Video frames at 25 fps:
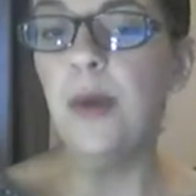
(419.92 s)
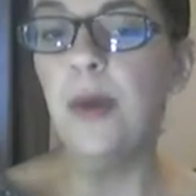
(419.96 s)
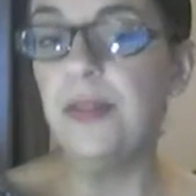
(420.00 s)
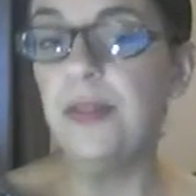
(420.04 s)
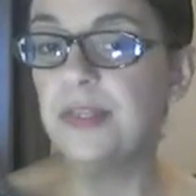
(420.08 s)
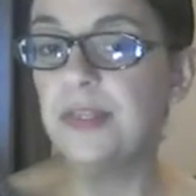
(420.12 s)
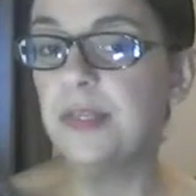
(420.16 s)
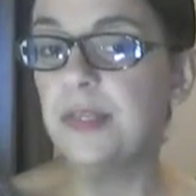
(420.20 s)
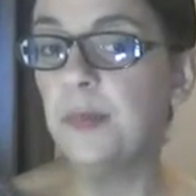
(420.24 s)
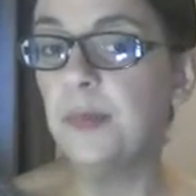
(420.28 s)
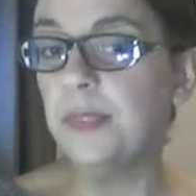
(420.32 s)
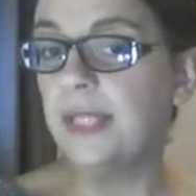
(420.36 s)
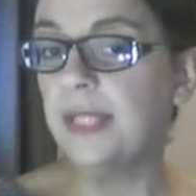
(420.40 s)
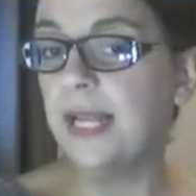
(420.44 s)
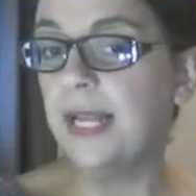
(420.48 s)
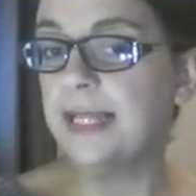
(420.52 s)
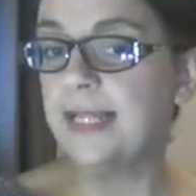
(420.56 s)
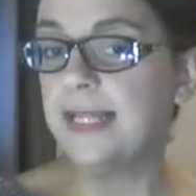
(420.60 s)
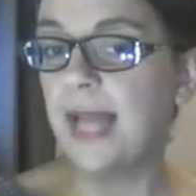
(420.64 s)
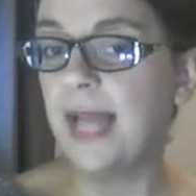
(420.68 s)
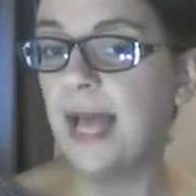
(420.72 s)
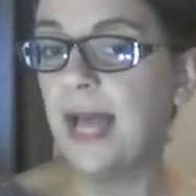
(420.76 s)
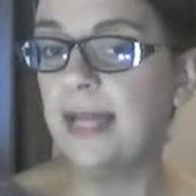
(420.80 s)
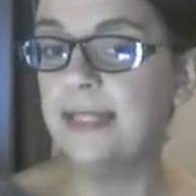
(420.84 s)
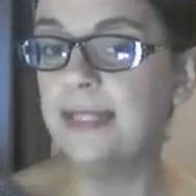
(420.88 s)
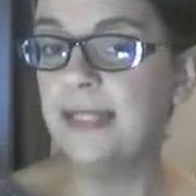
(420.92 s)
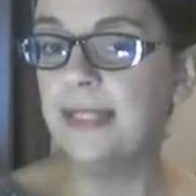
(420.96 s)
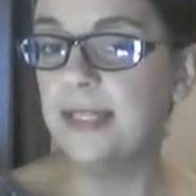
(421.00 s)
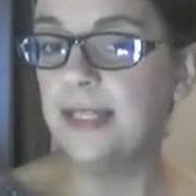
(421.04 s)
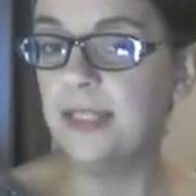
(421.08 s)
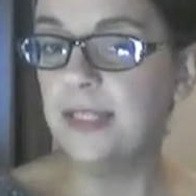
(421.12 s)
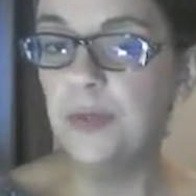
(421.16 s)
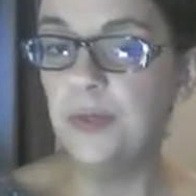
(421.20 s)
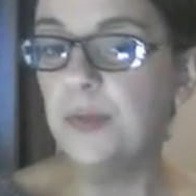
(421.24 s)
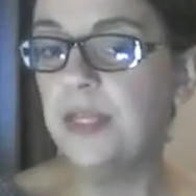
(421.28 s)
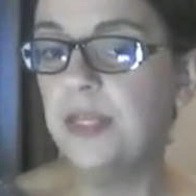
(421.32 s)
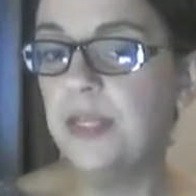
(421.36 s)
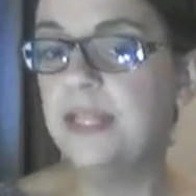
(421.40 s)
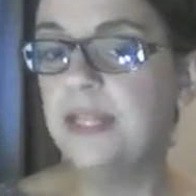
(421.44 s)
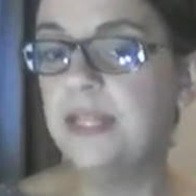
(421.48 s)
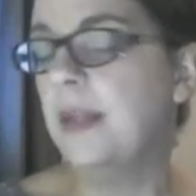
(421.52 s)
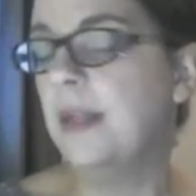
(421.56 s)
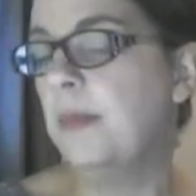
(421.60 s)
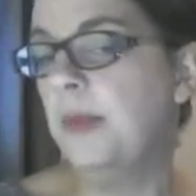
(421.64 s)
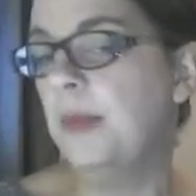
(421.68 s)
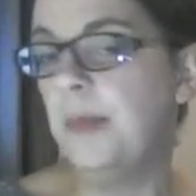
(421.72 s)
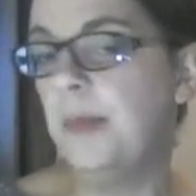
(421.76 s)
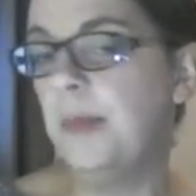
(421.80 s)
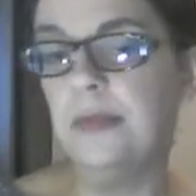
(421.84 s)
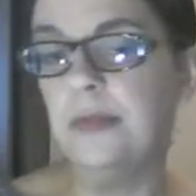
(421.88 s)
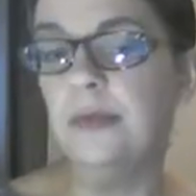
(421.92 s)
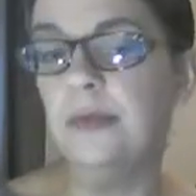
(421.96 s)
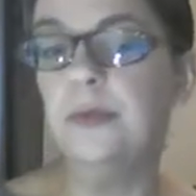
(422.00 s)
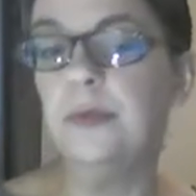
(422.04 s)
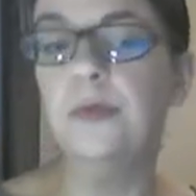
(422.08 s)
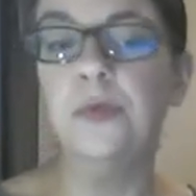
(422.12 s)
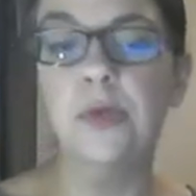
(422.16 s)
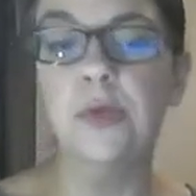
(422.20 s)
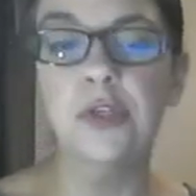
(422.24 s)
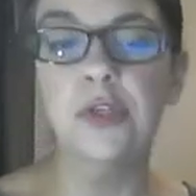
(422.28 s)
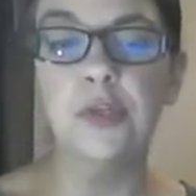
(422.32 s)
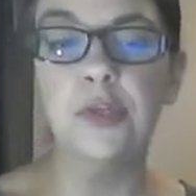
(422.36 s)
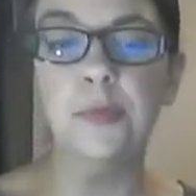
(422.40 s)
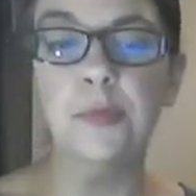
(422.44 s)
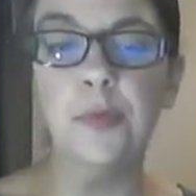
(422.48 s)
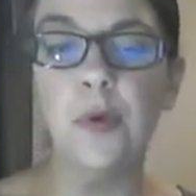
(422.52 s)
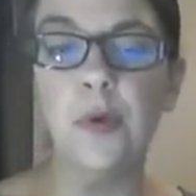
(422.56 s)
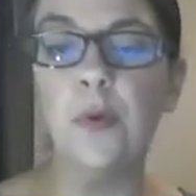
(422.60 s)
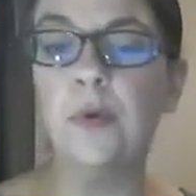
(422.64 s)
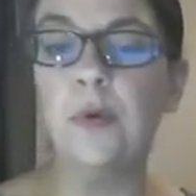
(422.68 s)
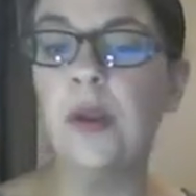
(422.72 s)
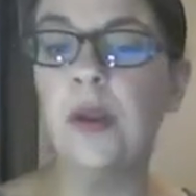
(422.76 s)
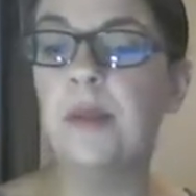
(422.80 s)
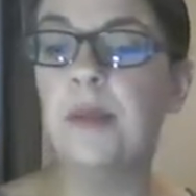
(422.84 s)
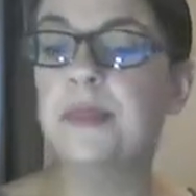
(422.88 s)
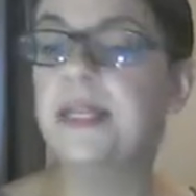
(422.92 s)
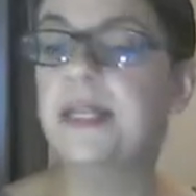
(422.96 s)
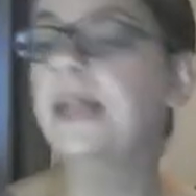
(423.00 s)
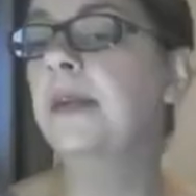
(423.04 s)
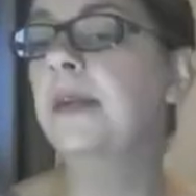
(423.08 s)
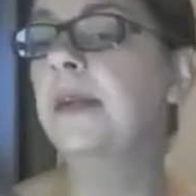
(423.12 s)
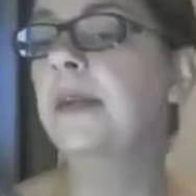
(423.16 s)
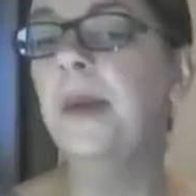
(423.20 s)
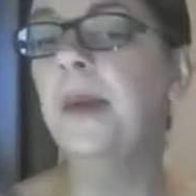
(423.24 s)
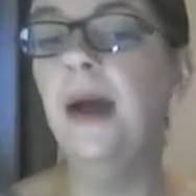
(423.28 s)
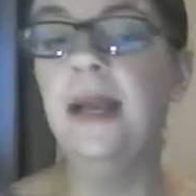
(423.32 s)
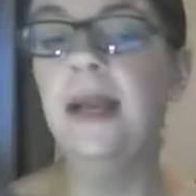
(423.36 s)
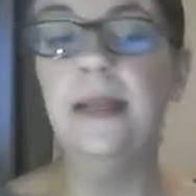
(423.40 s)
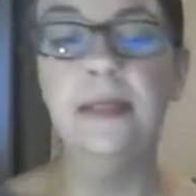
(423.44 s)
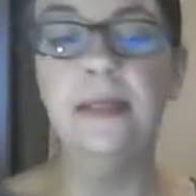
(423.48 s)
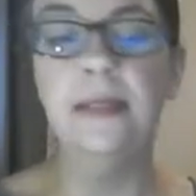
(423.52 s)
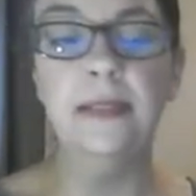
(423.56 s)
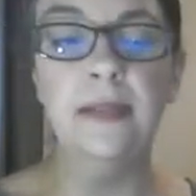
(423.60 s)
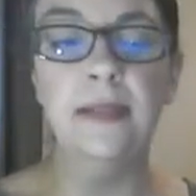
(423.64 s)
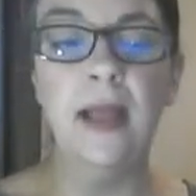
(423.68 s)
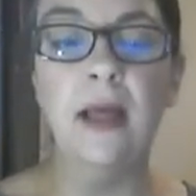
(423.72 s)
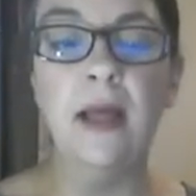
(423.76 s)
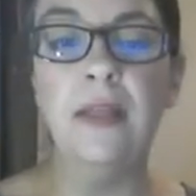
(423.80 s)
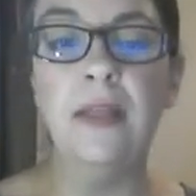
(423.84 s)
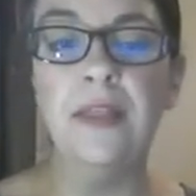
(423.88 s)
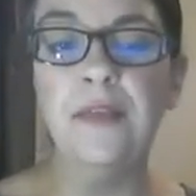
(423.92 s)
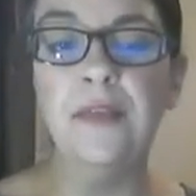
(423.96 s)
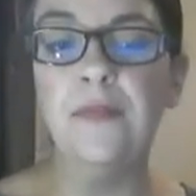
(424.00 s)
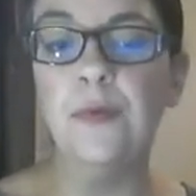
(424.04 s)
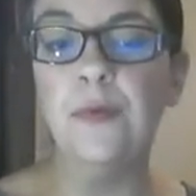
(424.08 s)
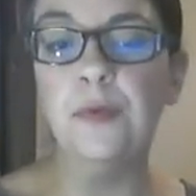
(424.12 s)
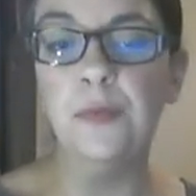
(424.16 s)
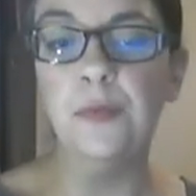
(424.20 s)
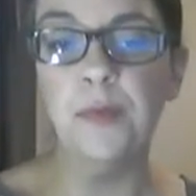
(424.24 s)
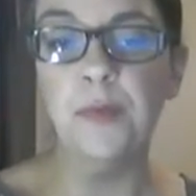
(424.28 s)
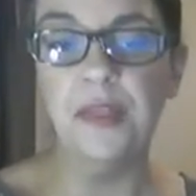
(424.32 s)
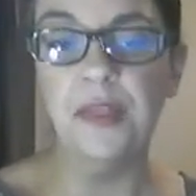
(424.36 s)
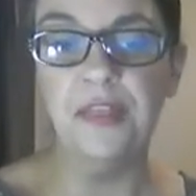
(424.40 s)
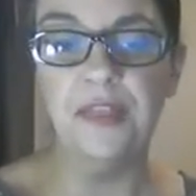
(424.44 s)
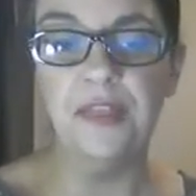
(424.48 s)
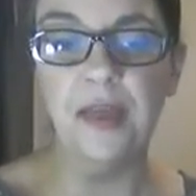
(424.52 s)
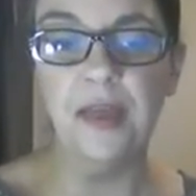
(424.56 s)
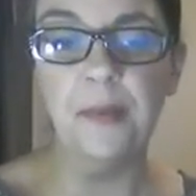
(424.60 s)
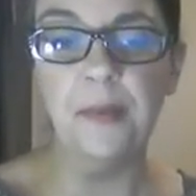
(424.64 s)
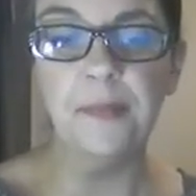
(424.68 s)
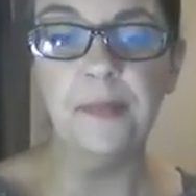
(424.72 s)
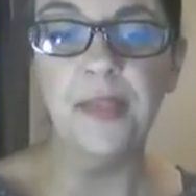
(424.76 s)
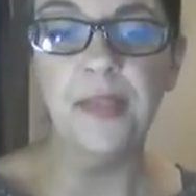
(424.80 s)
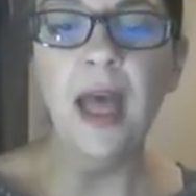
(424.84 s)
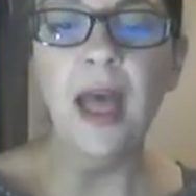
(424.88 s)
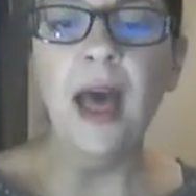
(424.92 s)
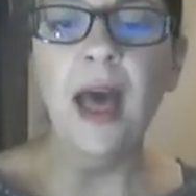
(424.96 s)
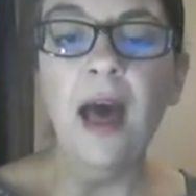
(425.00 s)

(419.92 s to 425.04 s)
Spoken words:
whether someone has access to these supplemental nutrition programs and can buy healthy food with them.